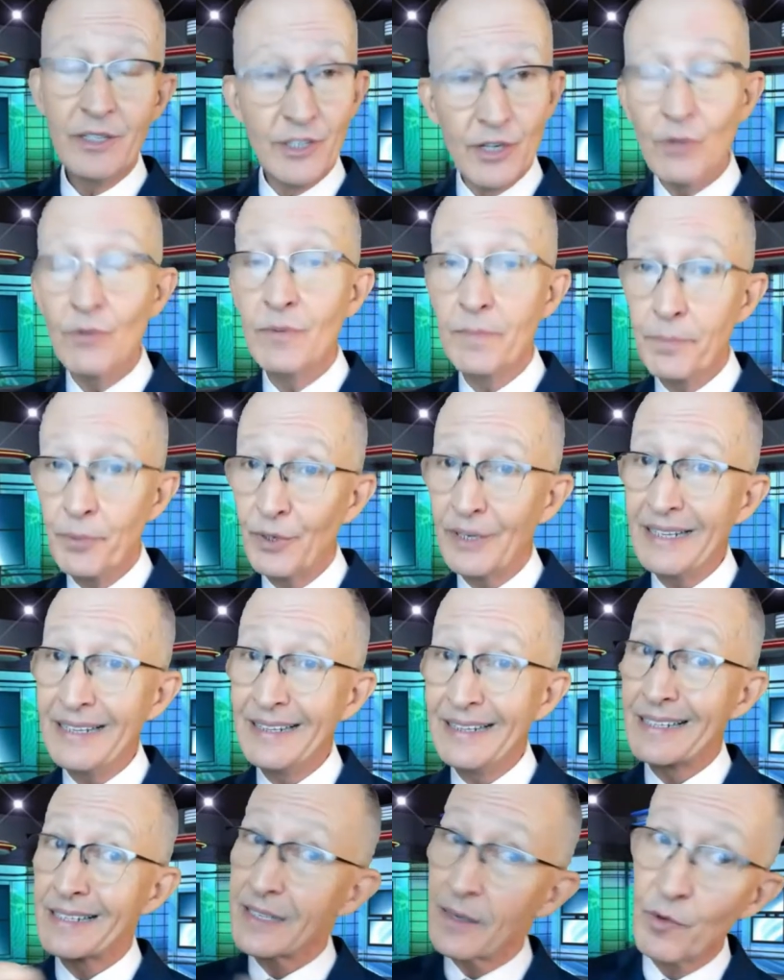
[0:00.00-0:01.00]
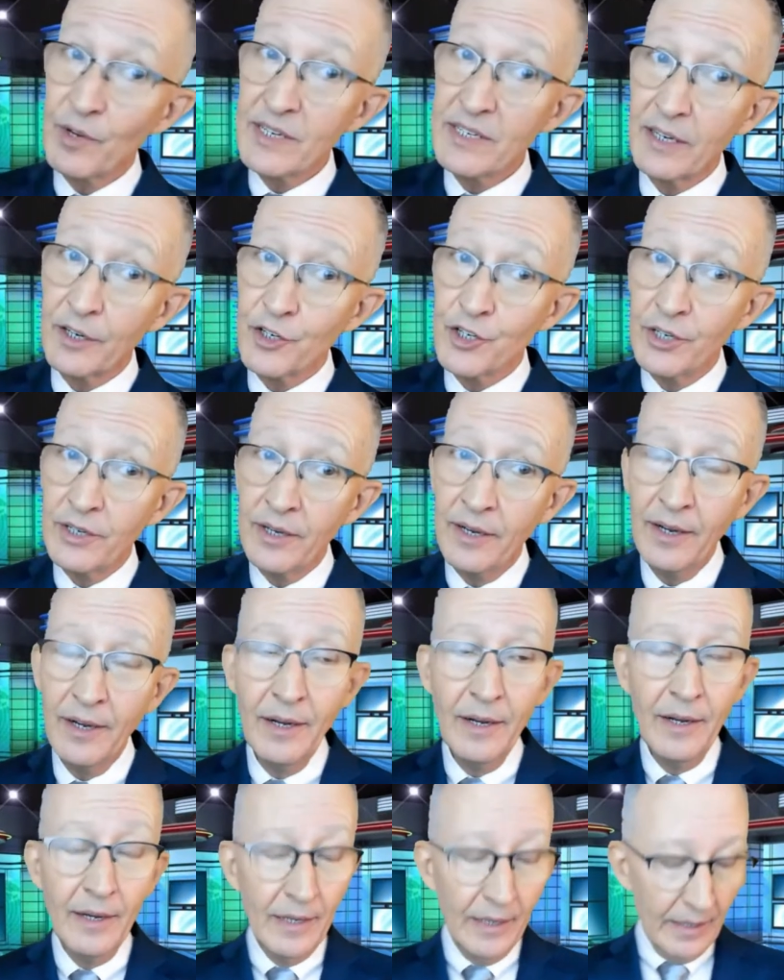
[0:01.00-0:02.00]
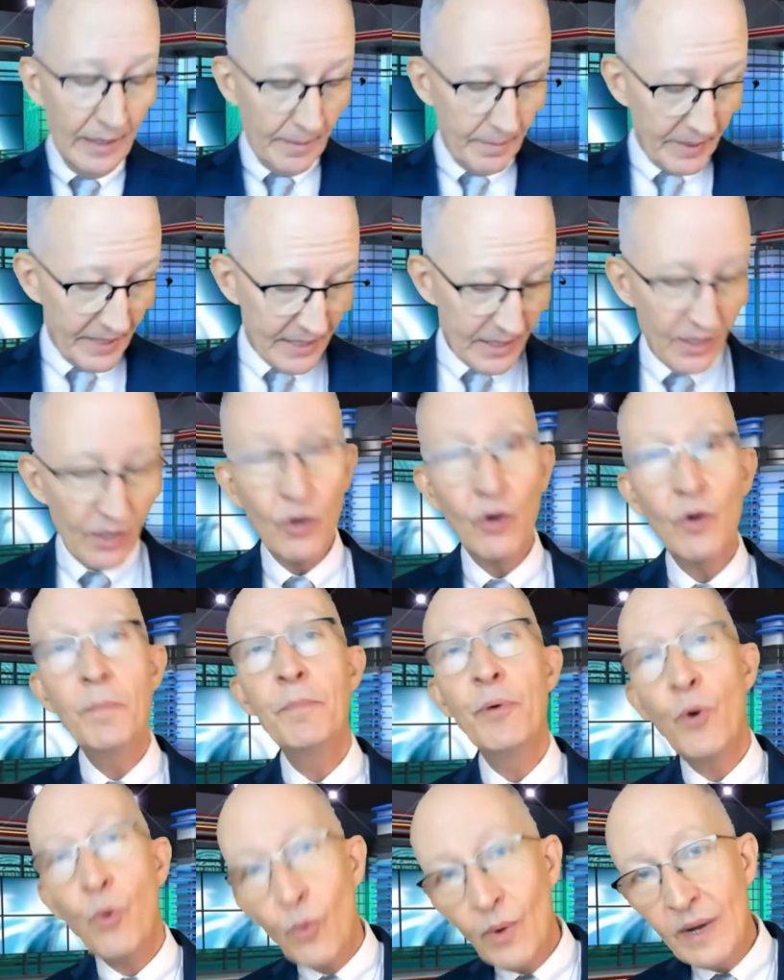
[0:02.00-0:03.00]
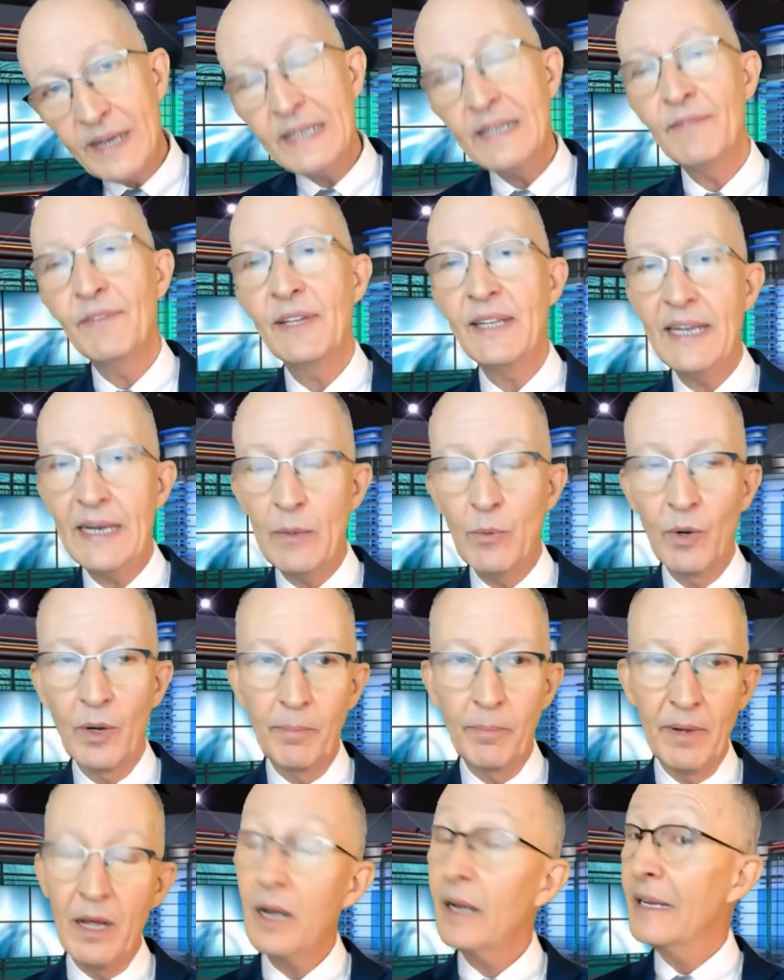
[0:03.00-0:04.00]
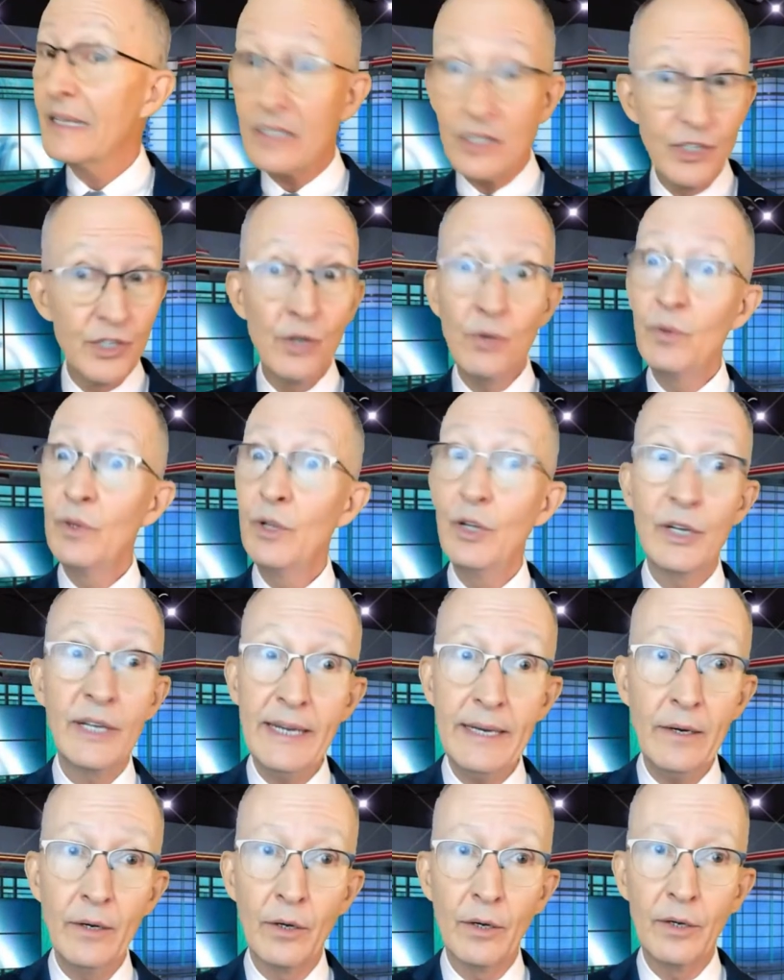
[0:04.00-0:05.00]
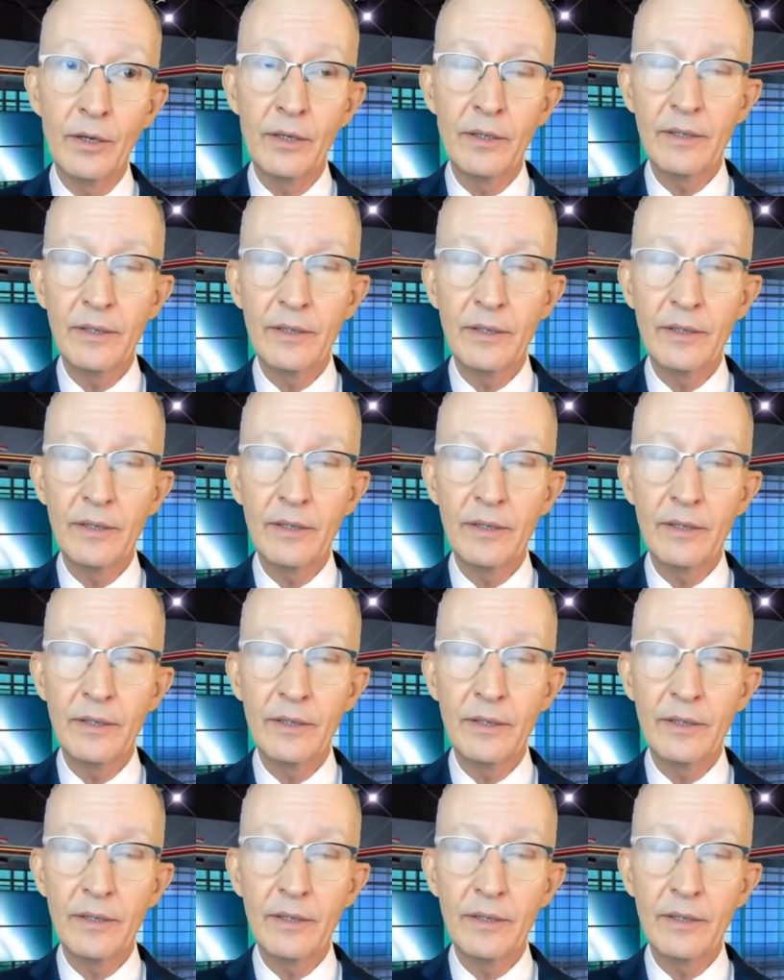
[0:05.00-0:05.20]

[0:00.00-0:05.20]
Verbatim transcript: Don't put it in the summary section because the whole point of a keyword block is don't look here.